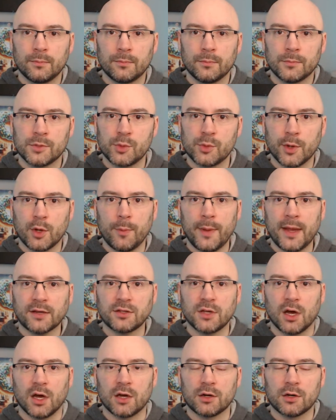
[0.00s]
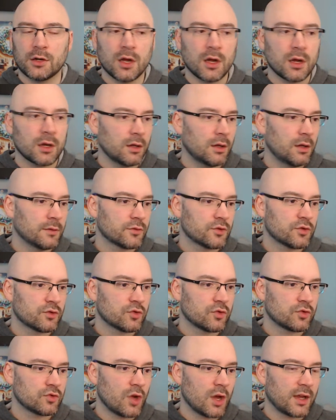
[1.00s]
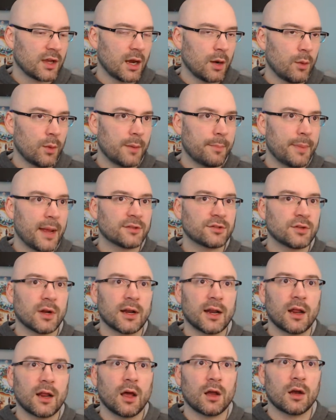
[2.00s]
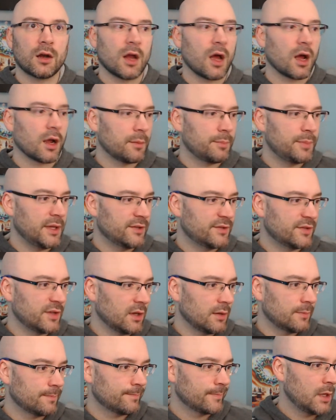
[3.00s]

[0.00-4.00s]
should we go back to underdog? Kind of want to bounce around on underdog on PC. Let